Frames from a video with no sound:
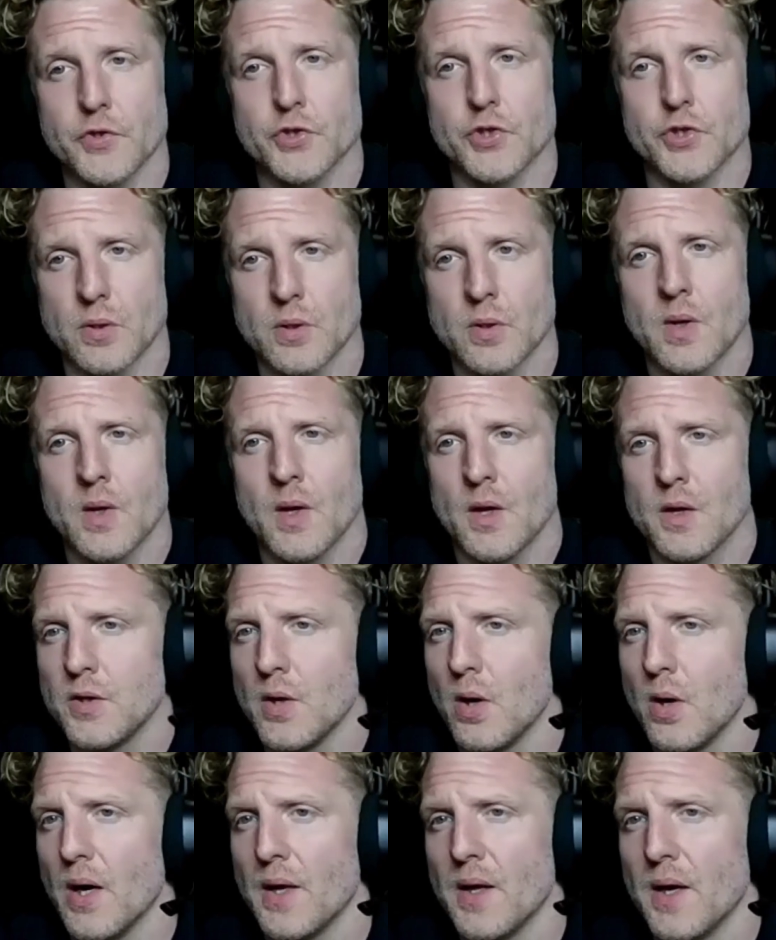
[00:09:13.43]
sure.
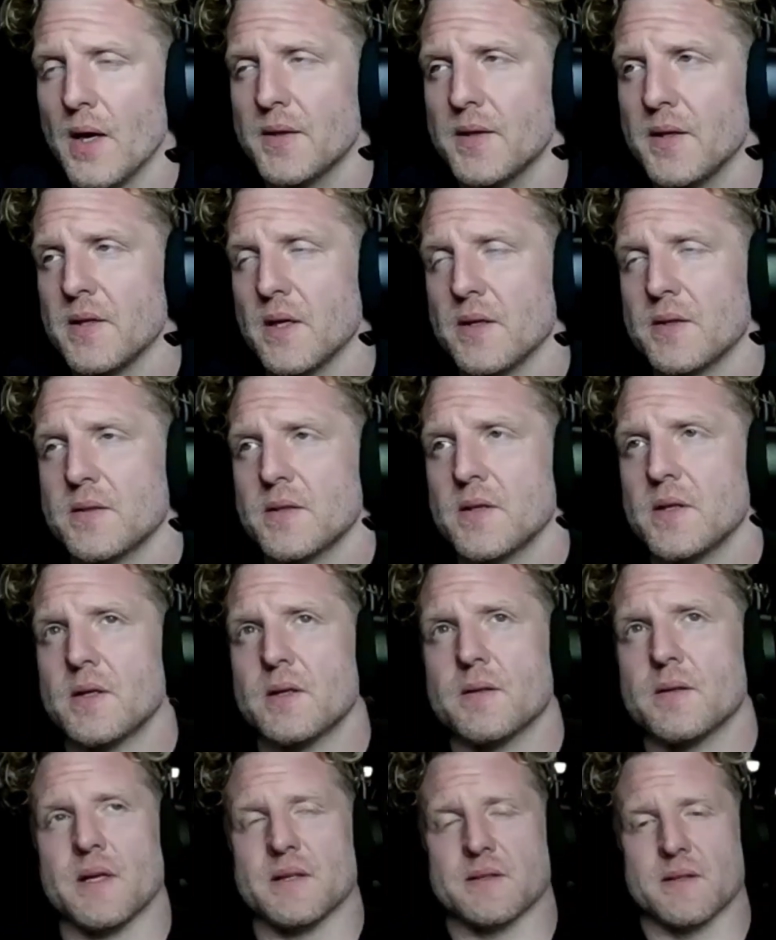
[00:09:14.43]
No, I think that's
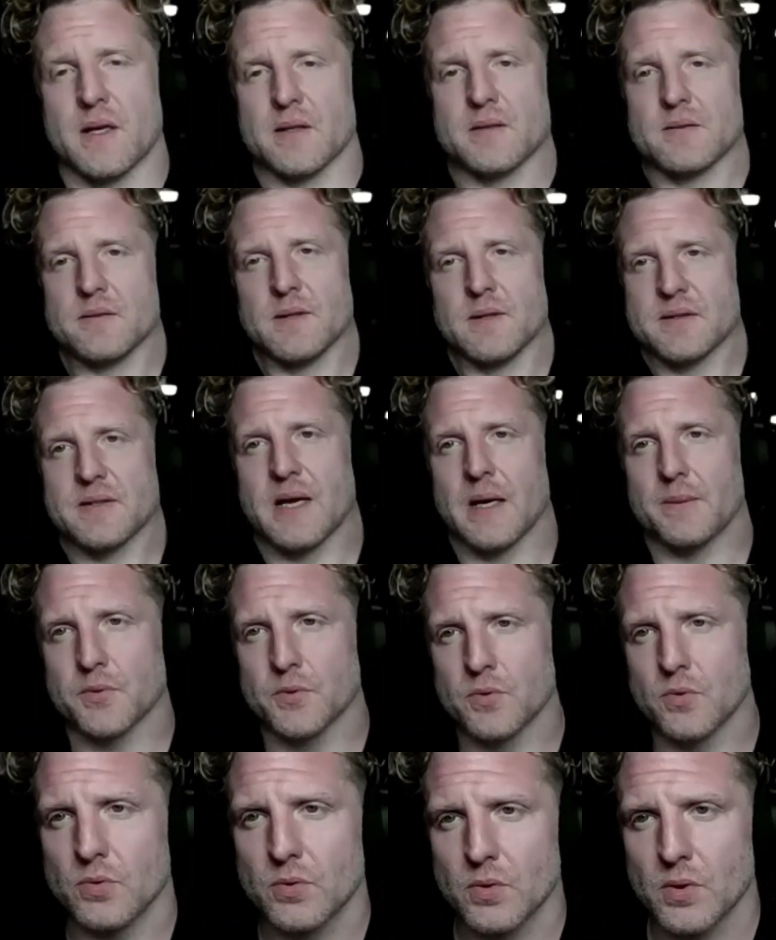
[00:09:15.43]
an
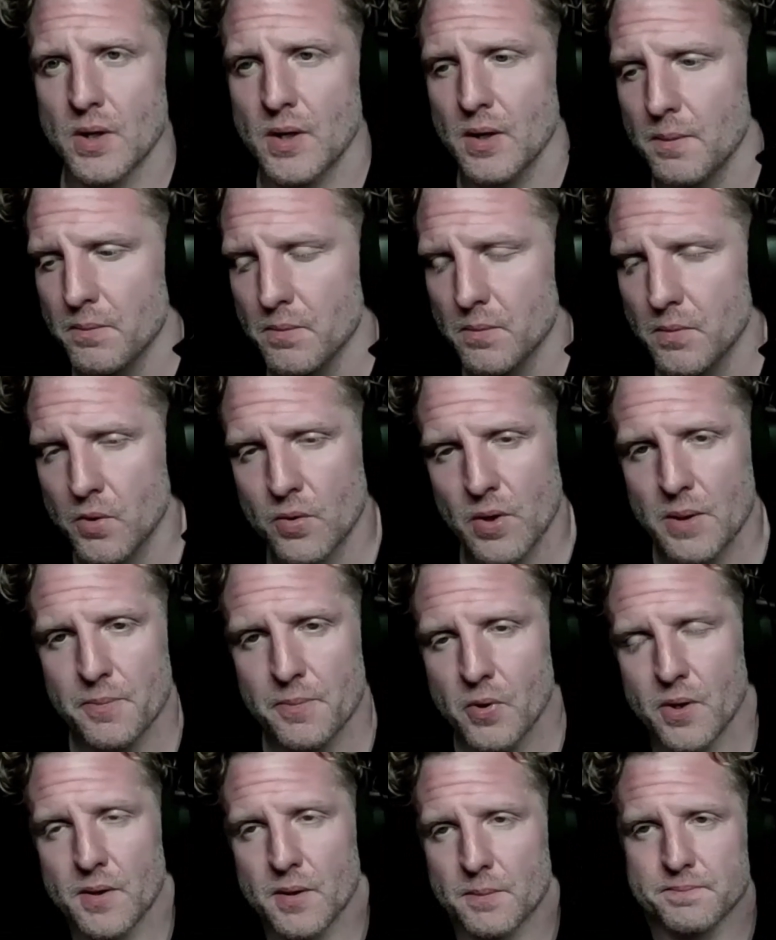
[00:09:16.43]
absolute great
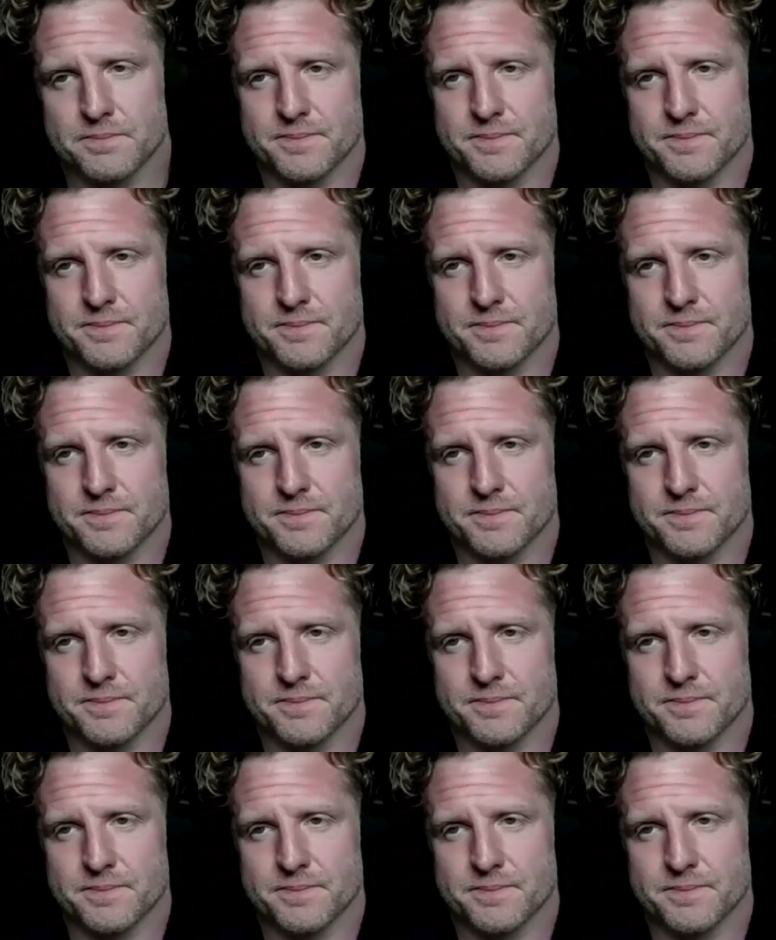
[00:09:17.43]
point.